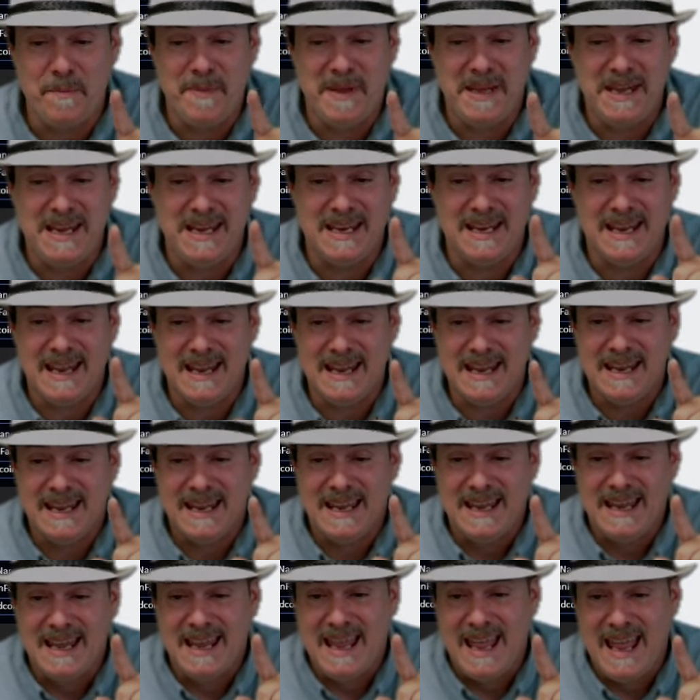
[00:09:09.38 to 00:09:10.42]
beat
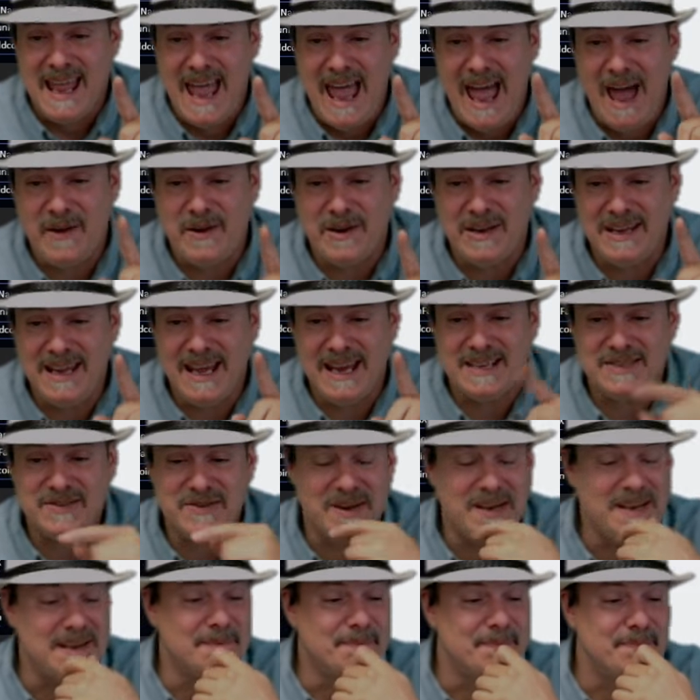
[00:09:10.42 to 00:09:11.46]
out
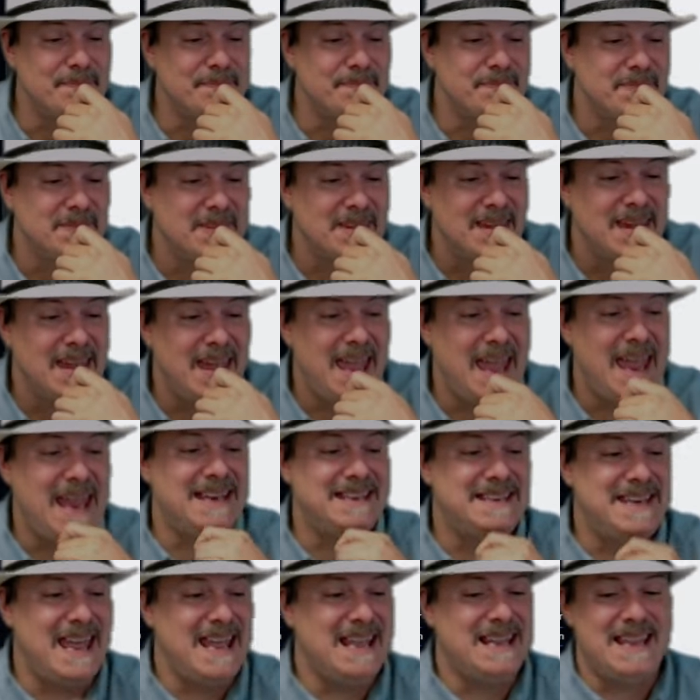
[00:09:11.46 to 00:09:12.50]
Electra
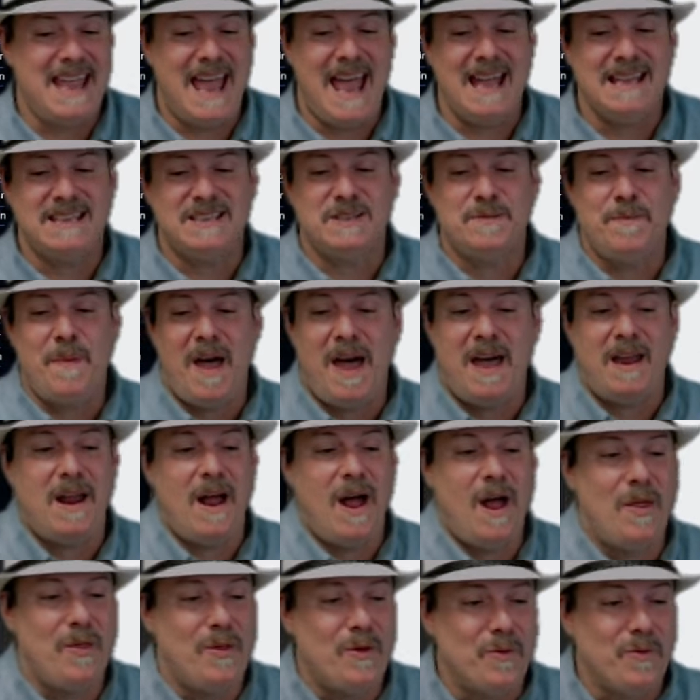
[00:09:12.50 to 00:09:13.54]
and take that spot
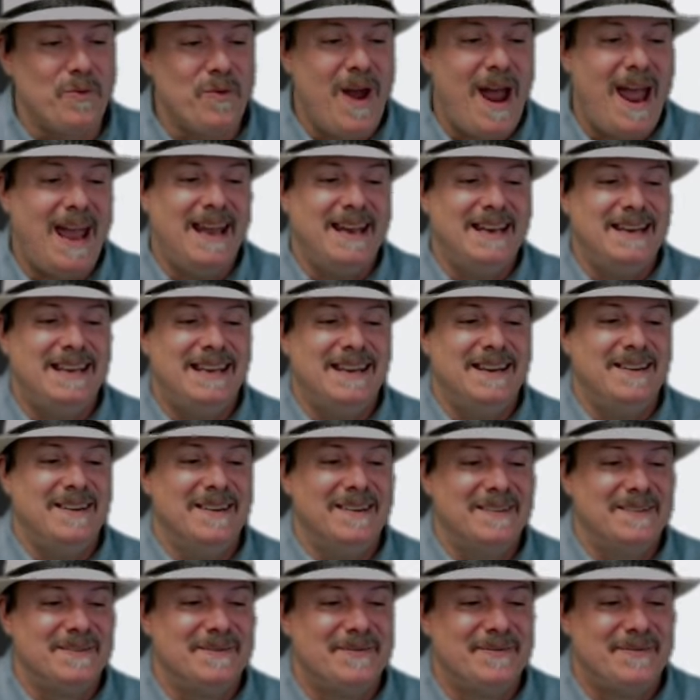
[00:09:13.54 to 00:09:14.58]
on the right
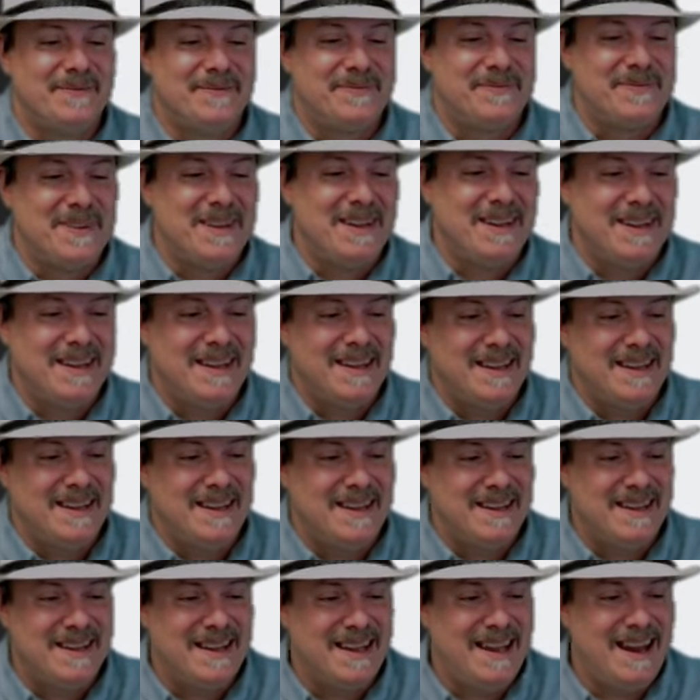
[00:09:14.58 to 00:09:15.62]
here.
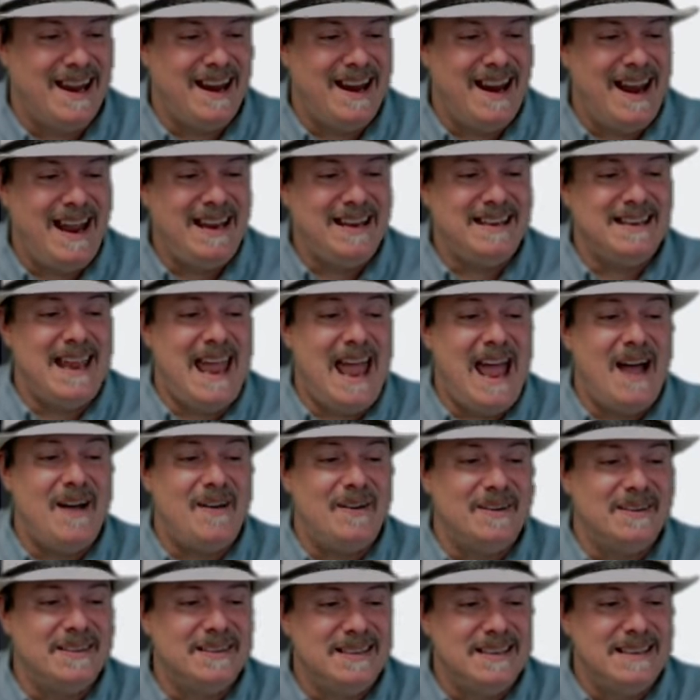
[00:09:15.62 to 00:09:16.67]
All right,
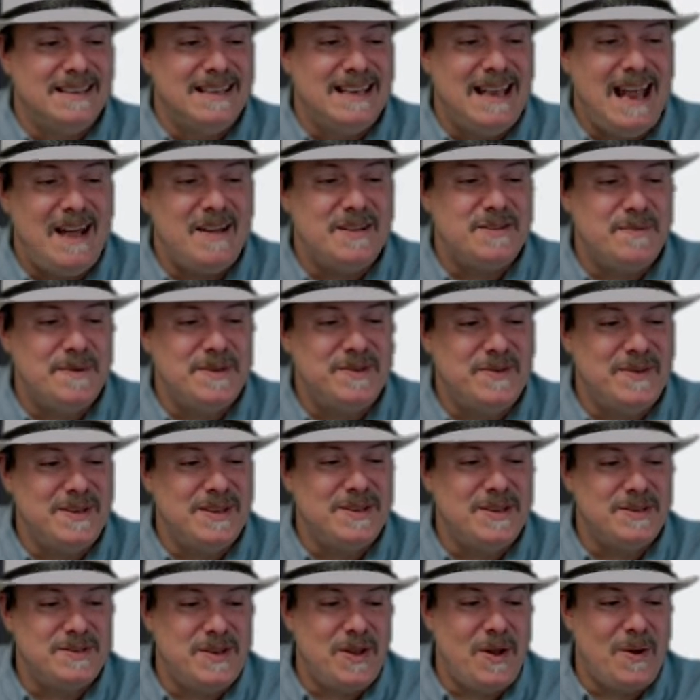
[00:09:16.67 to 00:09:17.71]
now, now it's
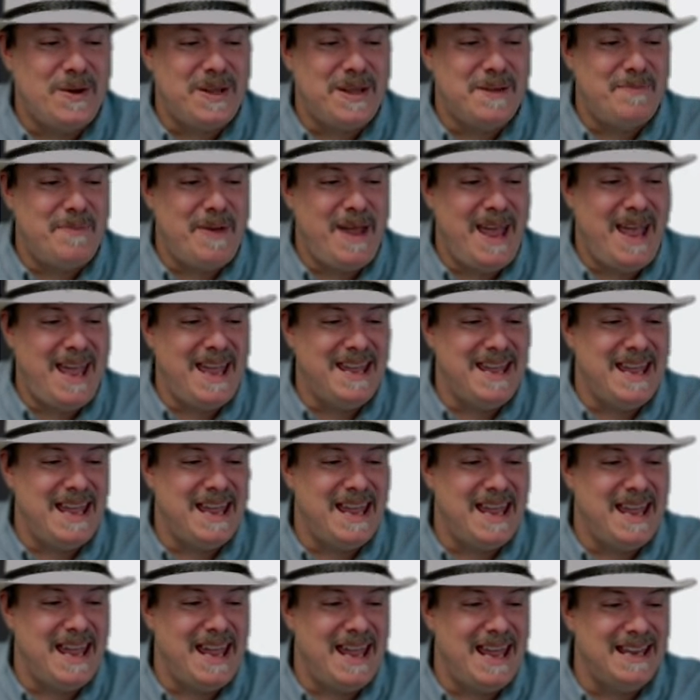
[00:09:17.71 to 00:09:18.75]
between the Token Pay
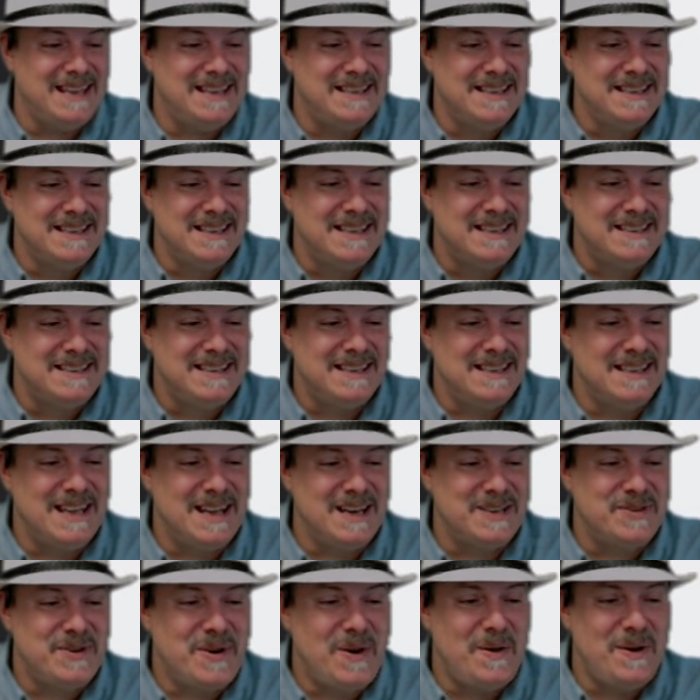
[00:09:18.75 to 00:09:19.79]
and the
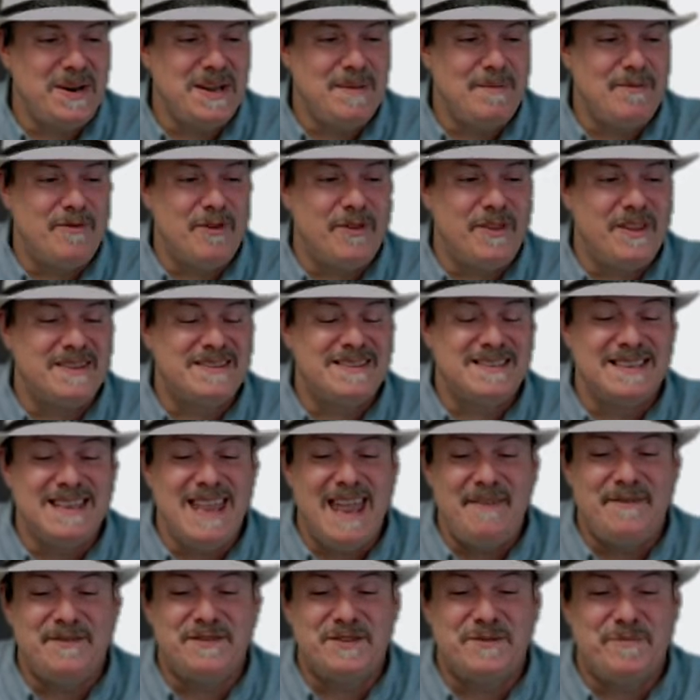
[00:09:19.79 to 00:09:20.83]
Electroneum for this
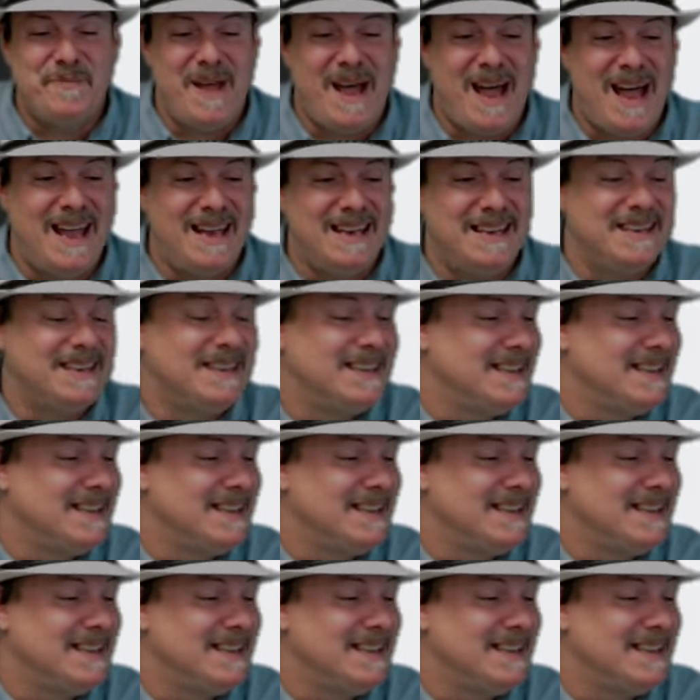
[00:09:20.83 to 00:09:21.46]
left spot